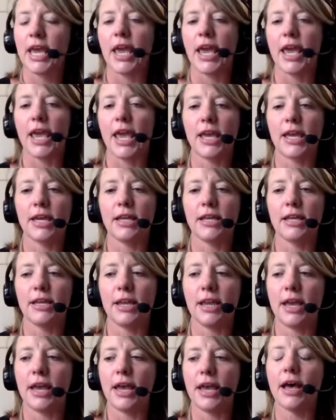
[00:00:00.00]
and
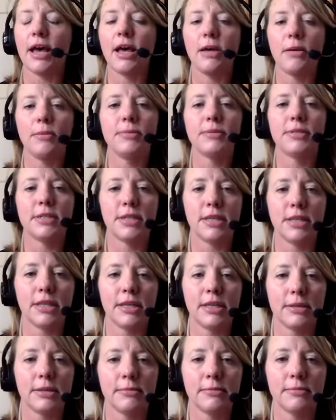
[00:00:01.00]
helped
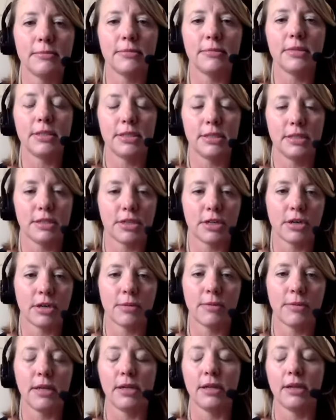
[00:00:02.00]
them
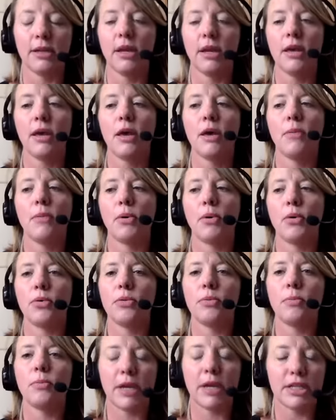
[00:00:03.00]
determine
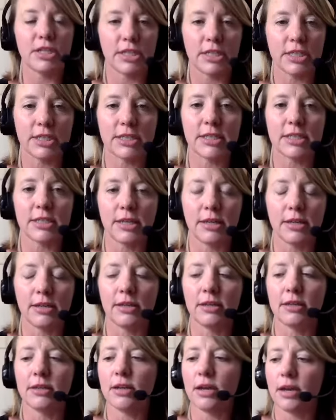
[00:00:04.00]
both budgets
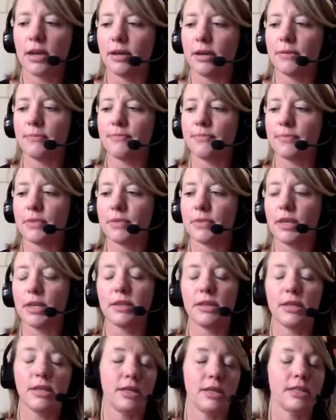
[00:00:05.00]
and
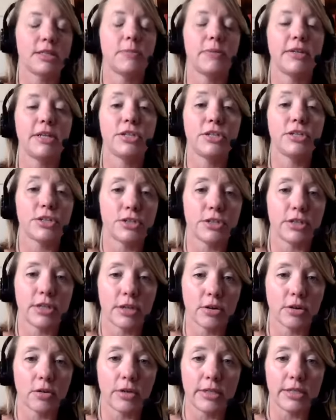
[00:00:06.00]
the expenditures they're
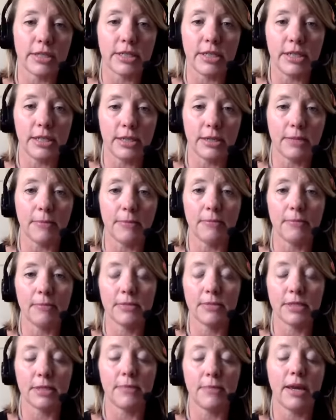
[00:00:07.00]
going to need
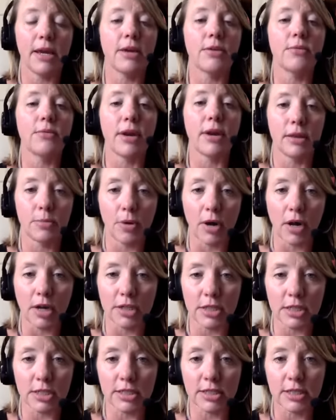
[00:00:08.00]
to make around the
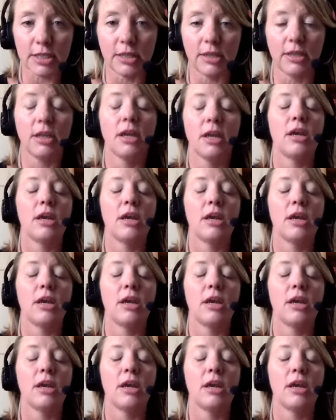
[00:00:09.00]
projects that